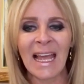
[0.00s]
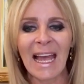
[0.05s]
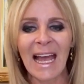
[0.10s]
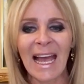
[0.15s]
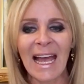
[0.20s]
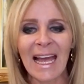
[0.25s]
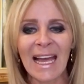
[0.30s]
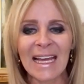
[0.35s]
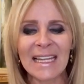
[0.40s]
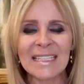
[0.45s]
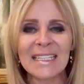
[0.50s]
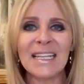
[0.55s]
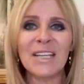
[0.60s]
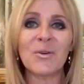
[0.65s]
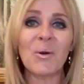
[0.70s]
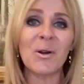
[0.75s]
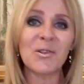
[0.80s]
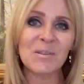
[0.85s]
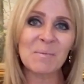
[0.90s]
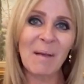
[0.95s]
And he
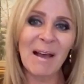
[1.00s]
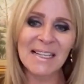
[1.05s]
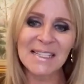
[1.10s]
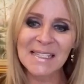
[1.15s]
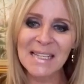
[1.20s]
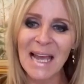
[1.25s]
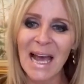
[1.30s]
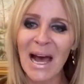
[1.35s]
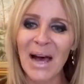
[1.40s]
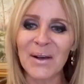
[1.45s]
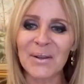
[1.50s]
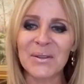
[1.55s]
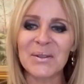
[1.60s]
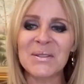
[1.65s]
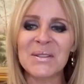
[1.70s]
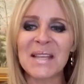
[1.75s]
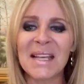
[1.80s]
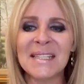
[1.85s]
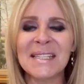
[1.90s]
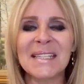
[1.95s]
quotes Pascal, who
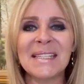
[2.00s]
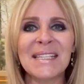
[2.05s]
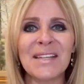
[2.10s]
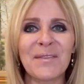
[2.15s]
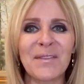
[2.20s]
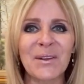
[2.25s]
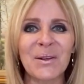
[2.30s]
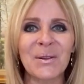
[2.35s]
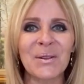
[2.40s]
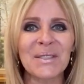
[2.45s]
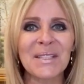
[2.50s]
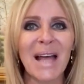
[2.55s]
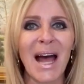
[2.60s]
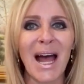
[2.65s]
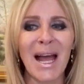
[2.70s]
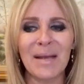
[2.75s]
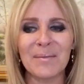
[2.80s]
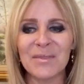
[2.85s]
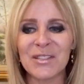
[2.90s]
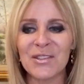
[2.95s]
says, in difficult
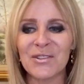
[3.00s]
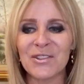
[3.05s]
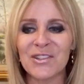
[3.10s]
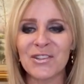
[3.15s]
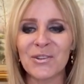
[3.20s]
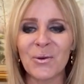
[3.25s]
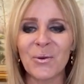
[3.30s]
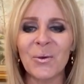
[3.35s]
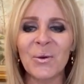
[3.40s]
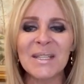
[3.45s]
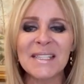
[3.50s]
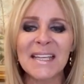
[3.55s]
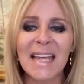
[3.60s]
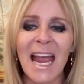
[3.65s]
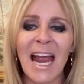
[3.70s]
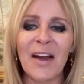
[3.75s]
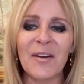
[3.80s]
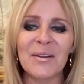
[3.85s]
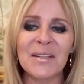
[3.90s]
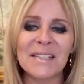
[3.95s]
times, you should always
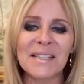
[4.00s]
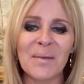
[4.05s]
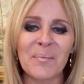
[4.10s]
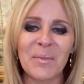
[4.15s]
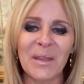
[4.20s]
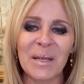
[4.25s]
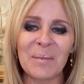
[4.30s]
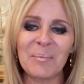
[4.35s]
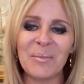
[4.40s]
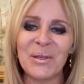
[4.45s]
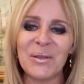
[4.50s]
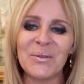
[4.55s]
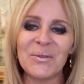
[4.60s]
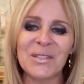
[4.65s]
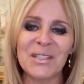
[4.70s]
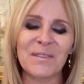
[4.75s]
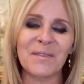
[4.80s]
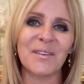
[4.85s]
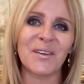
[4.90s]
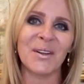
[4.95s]
carry something
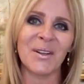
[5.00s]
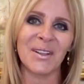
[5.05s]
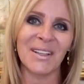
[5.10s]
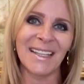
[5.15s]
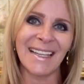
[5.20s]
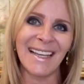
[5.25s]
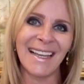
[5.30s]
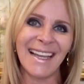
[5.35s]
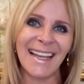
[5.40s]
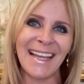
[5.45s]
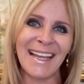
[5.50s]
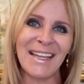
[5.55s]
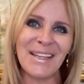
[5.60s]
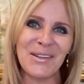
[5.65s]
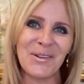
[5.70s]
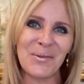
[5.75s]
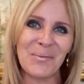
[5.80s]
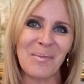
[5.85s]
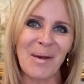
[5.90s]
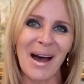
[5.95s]
beautiful in
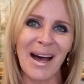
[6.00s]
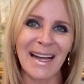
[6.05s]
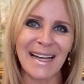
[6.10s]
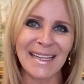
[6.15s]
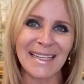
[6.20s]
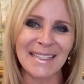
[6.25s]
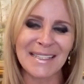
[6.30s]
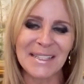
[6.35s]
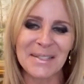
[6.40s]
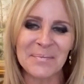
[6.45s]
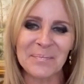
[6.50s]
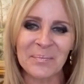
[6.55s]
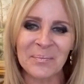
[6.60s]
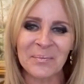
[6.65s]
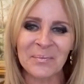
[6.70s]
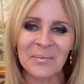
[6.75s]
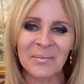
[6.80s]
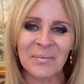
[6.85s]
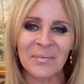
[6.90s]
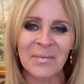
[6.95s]
your mind.
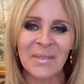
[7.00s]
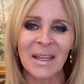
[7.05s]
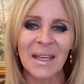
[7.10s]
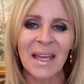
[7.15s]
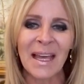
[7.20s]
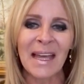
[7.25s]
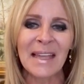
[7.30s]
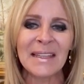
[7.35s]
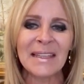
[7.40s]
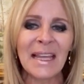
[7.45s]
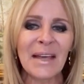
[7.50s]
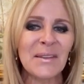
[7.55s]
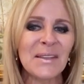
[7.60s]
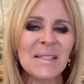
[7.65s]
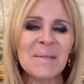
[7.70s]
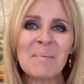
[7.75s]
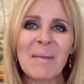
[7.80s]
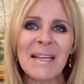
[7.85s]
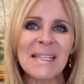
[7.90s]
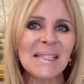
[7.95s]
Now,
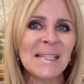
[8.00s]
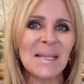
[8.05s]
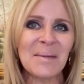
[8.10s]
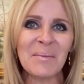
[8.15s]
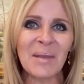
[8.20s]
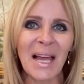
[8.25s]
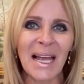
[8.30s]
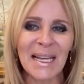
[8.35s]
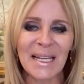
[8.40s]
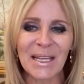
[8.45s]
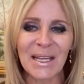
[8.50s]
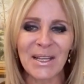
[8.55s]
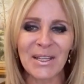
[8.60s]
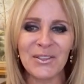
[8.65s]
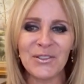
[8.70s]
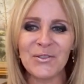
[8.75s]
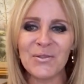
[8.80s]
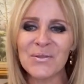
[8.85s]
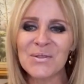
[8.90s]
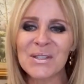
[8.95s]
this may seem like a
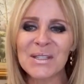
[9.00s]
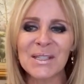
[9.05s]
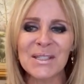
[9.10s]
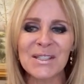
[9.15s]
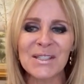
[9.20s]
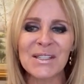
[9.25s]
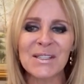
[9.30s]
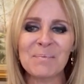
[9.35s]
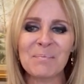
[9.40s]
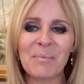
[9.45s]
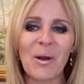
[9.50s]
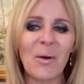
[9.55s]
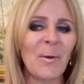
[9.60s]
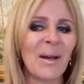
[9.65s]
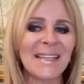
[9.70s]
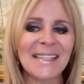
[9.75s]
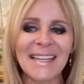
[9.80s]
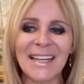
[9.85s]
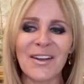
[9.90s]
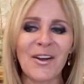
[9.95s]
useless
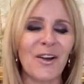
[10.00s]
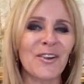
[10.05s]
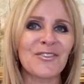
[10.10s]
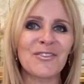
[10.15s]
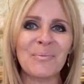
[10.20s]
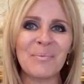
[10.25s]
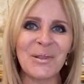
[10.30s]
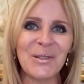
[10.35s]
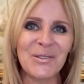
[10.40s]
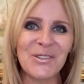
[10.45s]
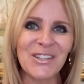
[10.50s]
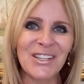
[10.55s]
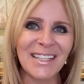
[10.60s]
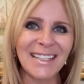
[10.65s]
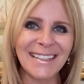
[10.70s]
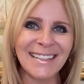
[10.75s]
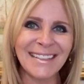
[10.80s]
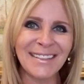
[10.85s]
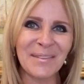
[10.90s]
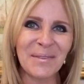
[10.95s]
poetic
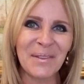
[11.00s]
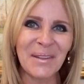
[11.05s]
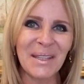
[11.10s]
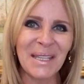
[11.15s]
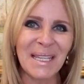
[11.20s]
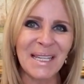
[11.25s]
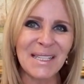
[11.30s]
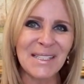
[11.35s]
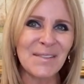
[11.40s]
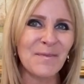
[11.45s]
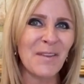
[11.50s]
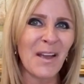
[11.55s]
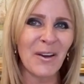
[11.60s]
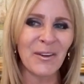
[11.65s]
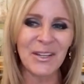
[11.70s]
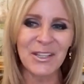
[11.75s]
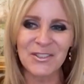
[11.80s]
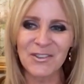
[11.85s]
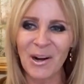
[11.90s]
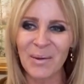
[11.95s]
contribution for these
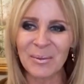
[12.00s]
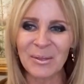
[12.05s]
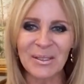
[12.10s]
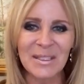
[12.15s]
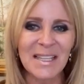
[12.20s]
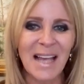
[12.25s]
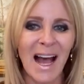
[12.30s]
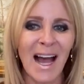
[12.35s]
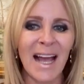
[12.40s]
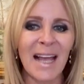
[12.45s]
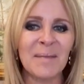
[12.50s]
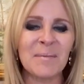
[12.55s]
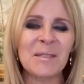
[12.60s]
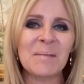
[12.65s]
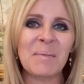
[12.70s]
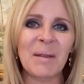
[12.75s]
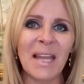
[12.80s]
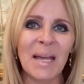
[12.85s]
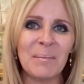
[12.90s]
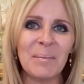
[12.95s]
very troubled times,
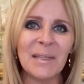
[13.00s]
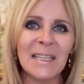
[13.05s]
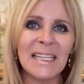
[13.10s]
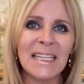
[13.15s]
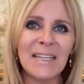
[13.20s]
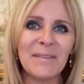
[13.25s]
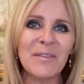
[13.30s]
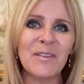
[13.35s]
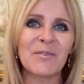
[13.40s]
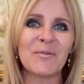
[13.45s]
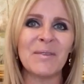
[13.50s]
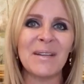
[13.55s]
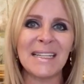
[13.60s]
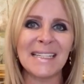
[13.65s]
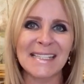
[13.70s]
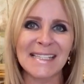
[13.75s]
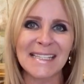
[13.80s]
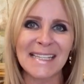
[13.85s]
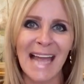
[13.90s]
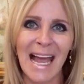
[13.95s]
but I believe the
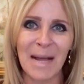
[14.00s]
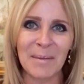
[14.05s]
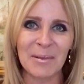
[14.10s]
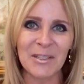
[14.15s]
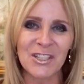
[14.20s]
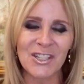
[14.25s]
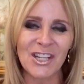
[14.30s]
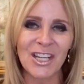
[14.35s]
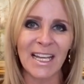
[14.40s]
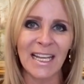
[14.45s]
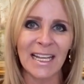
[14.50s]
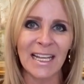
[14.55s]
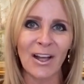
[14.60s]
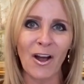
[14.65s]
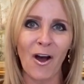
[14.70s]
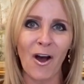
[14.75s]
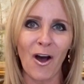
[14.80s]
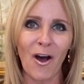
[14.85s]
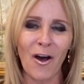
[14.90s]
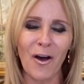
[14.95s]
reestablishing
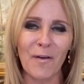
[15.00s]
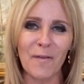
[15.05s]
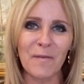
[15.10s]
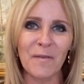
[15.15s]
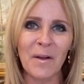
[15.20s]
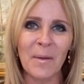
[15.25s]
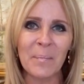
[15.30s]
of